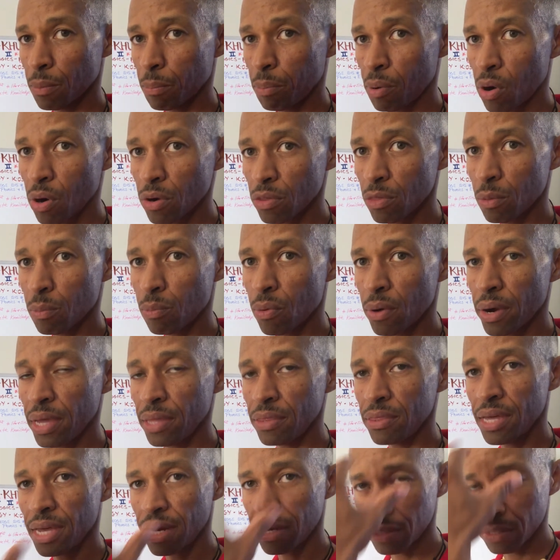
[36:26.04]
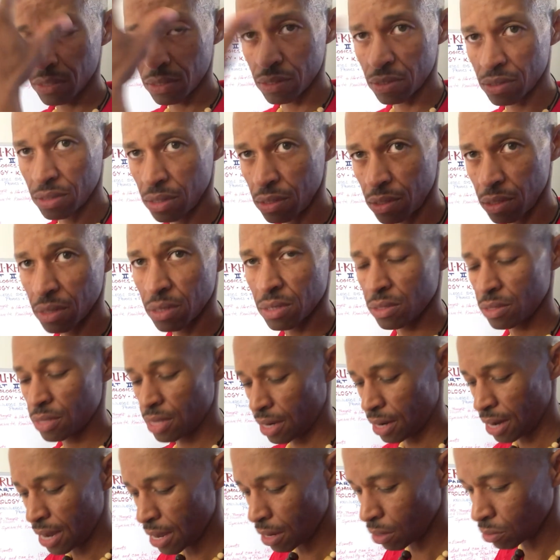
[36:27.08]
part of the brain that
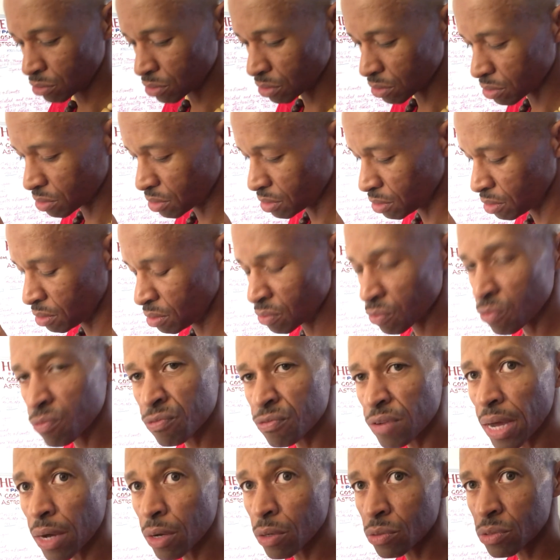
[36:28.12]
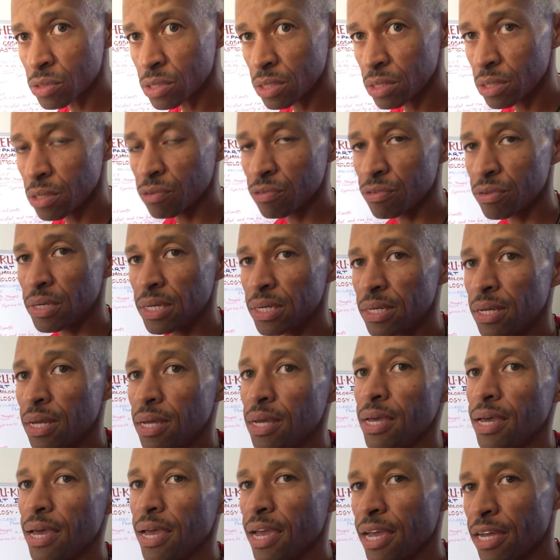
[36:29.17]
houses the faculty of
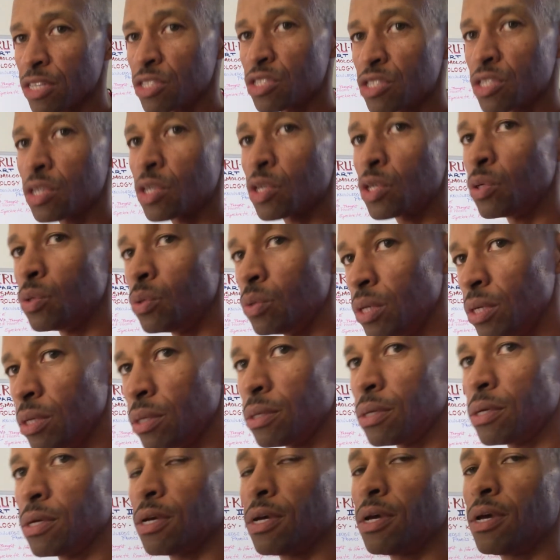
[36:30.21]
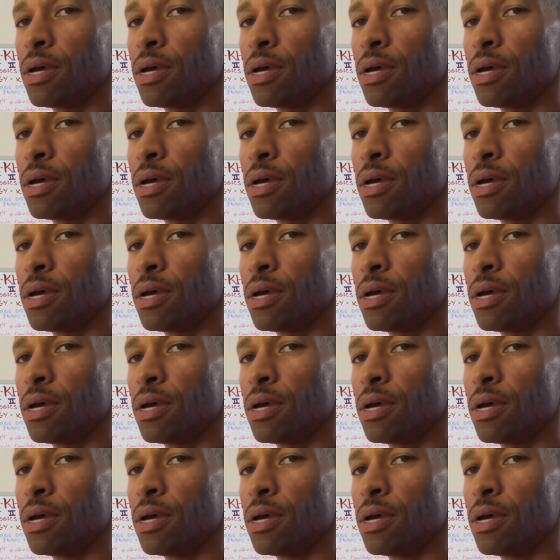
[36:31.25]
executing